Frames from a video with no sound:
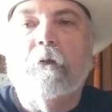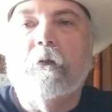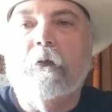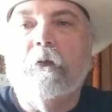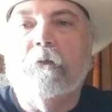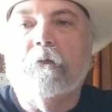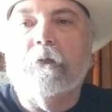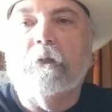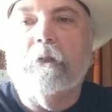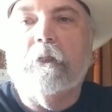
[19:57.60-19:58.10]

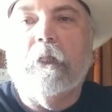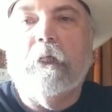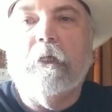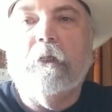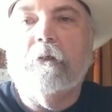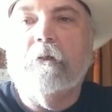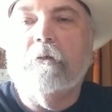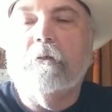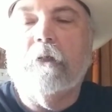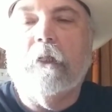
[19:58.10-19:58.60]
is a
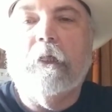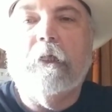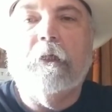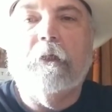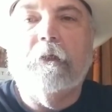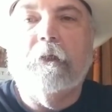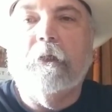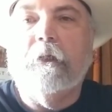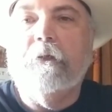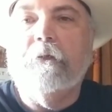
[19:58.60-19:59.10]
lot lot
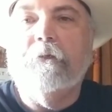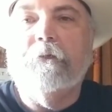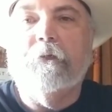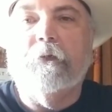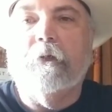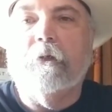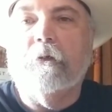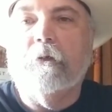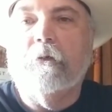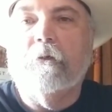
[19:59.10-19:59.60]

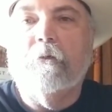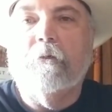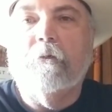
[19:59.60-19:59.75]
easier